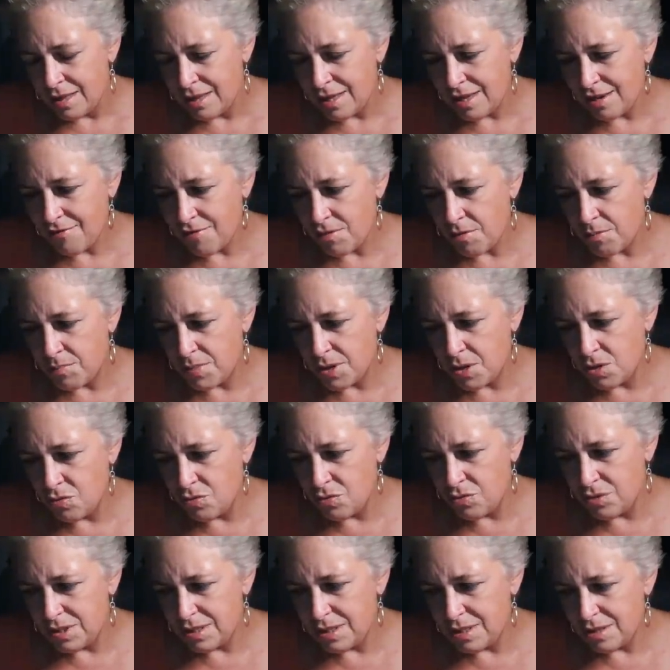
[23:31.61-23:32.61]
They've
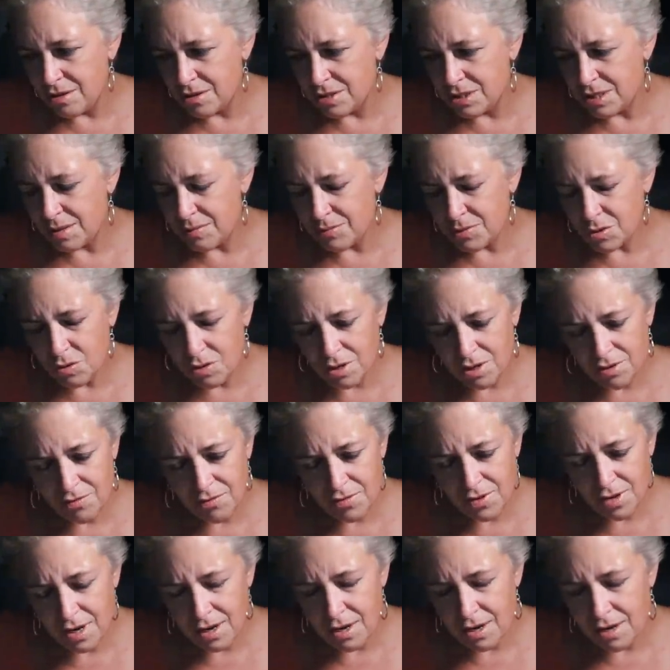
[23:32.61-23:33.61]
abused, there's some sort
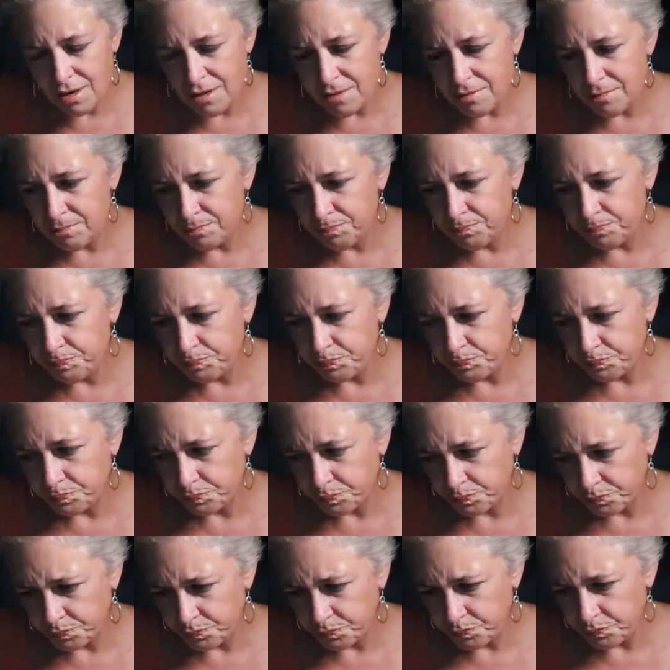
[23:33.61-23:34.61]
of a...
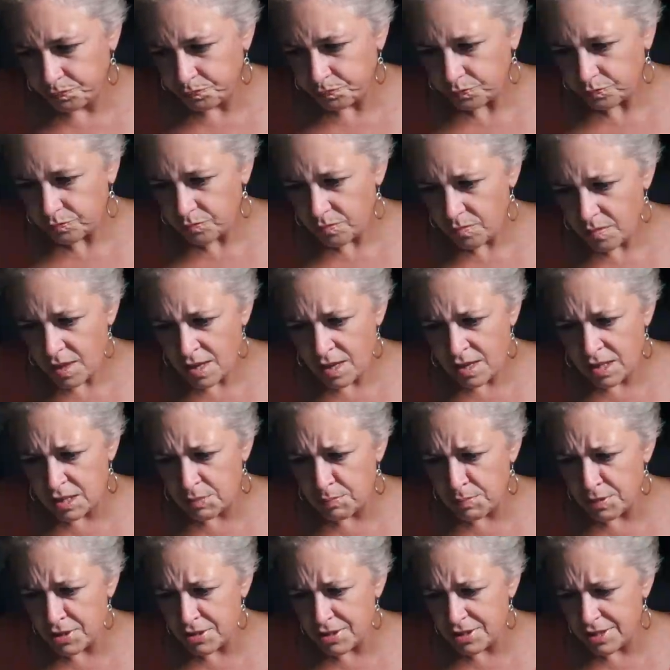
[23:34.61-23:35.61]
This
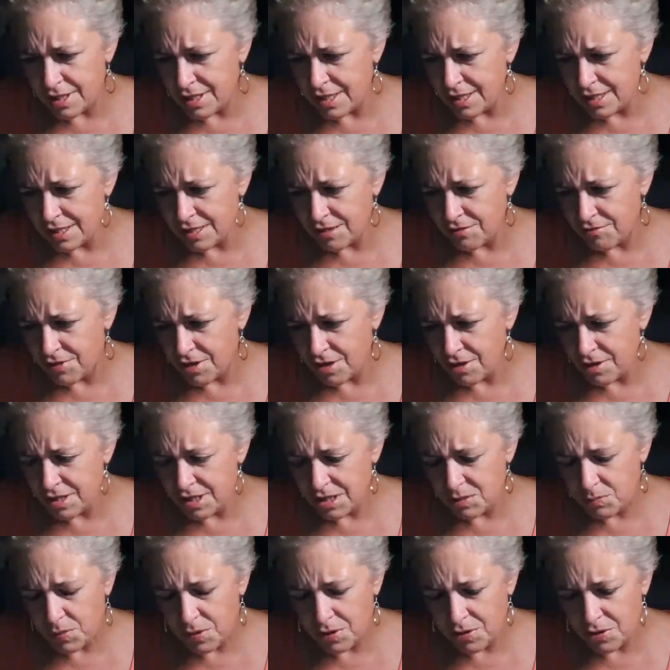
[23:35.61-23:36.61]
person isn't very
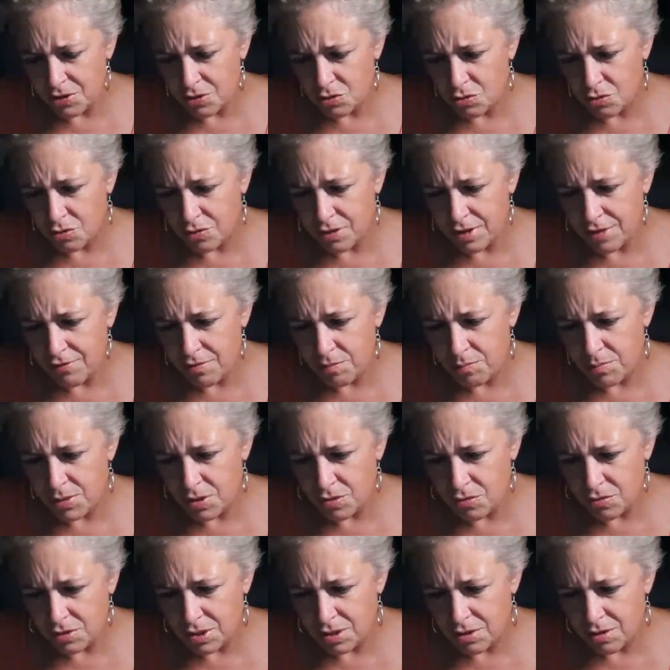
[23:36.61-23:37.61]
spiritual. They've
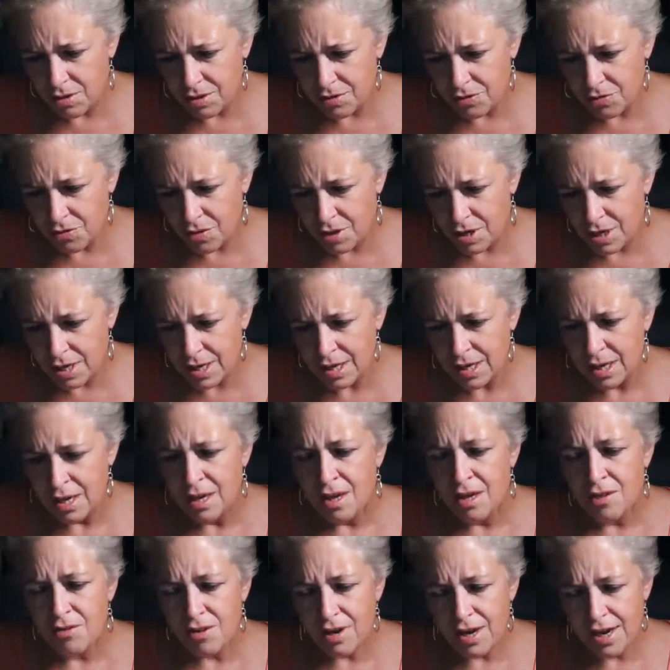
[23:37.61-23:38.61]
abused their authority.
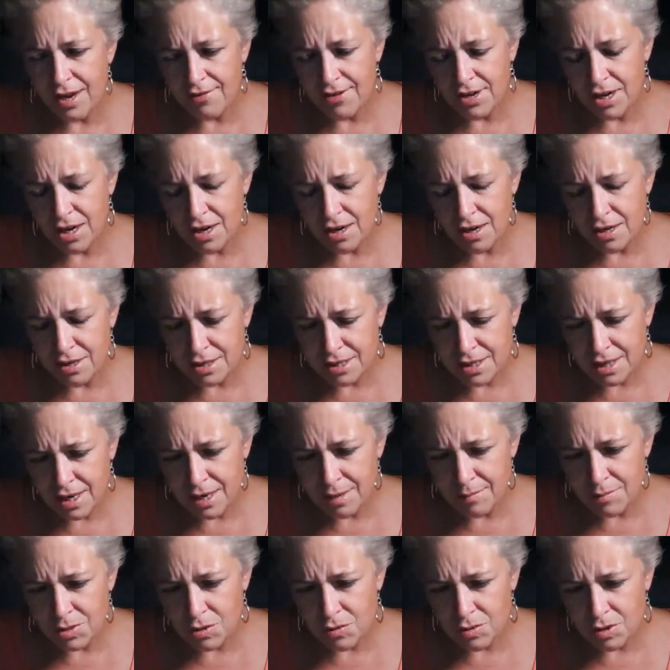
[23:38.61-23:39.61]
They're having a hard
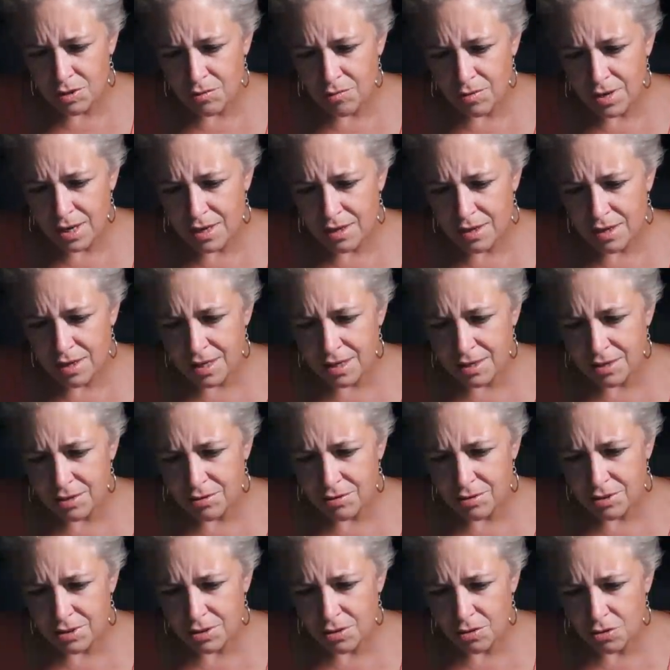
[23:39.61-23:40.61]
time doing the right thing
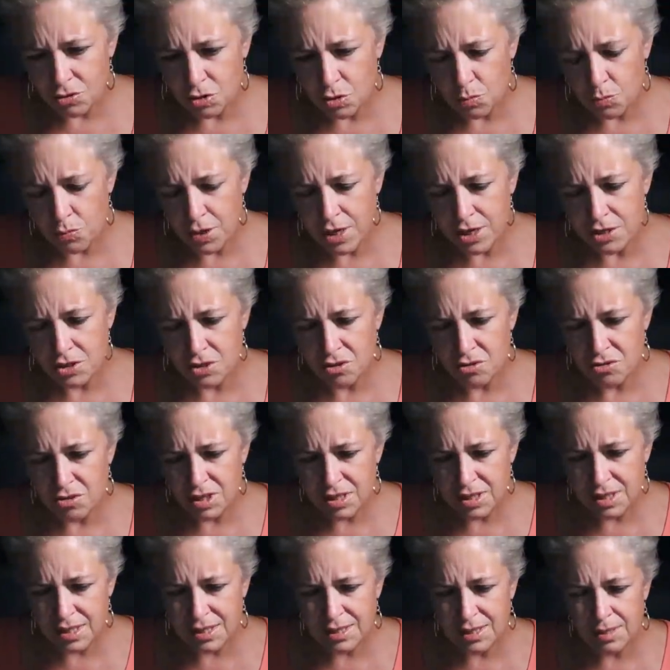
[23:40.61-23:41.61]
due to social pressure.
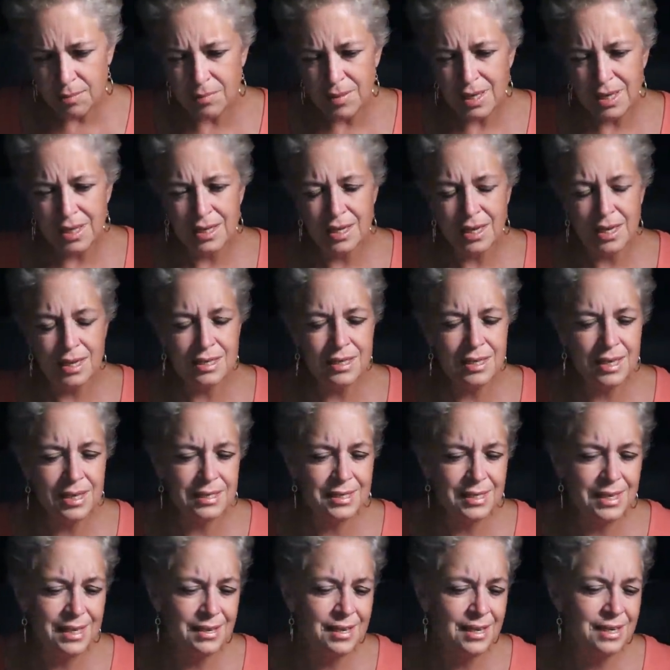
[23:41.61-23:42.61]
This is somebody that
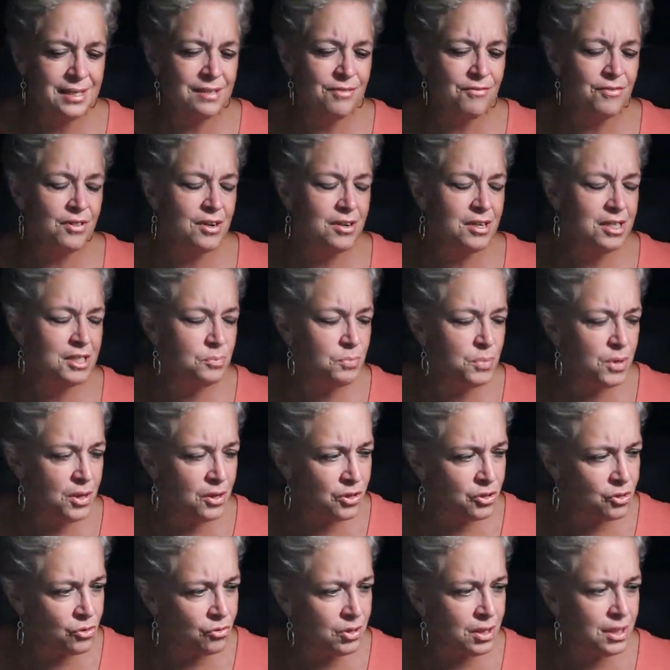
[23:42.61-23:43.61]
isn't very
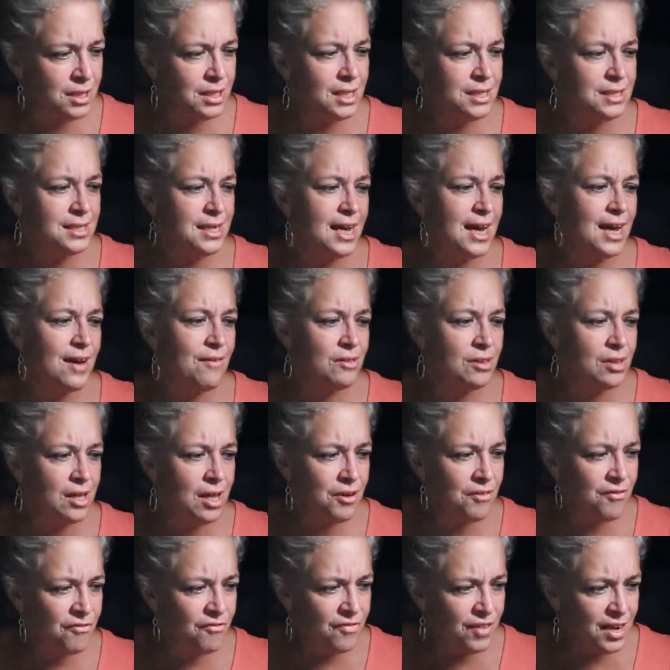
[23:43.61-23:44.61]
spiritual, that doesn't have a
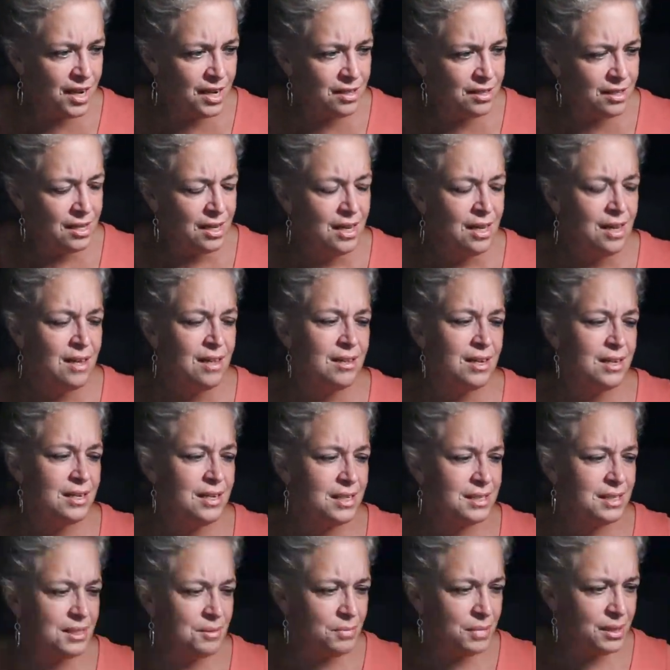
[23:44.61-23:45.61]
lot of faith, that
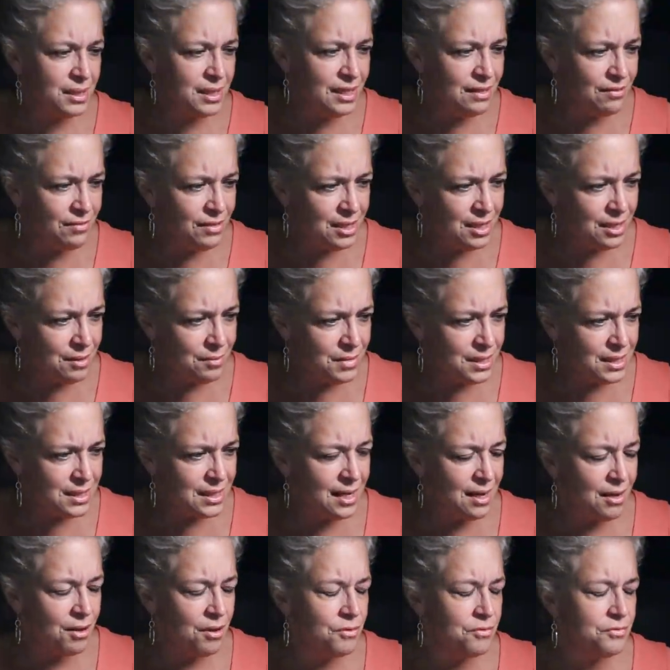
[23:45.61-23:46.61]
doesn't believe in
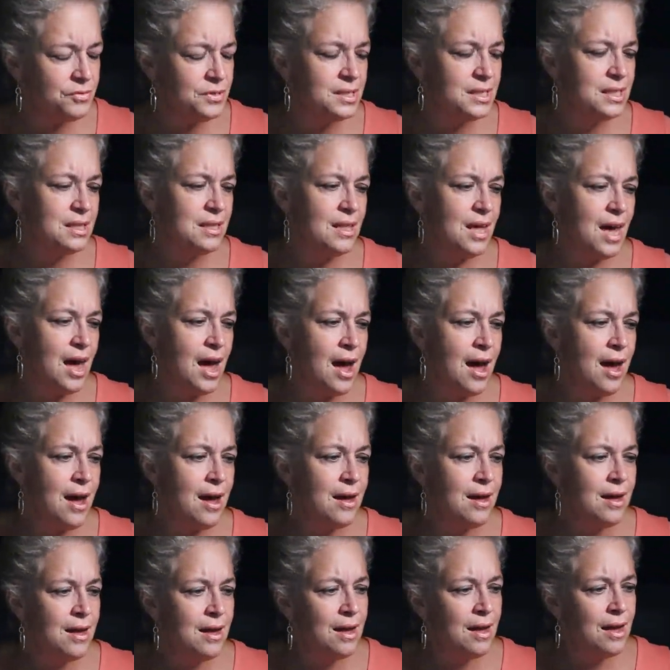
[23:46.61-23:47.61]
themselves,
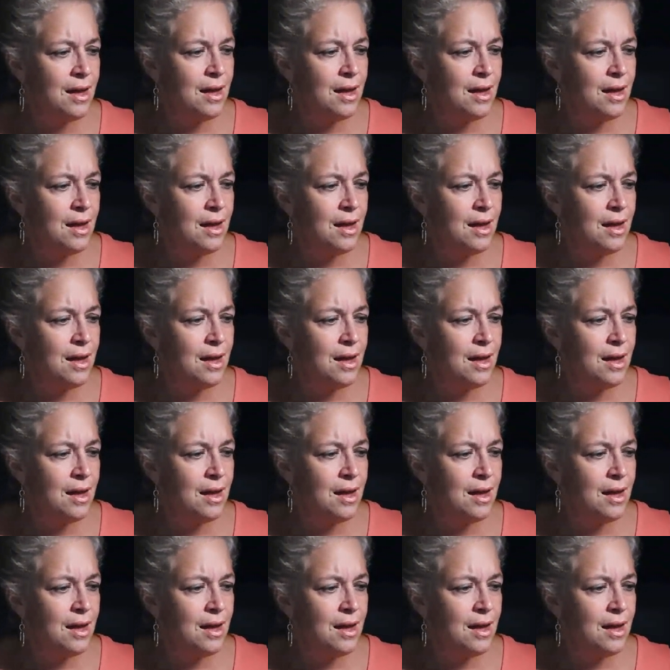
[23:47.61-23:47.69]
that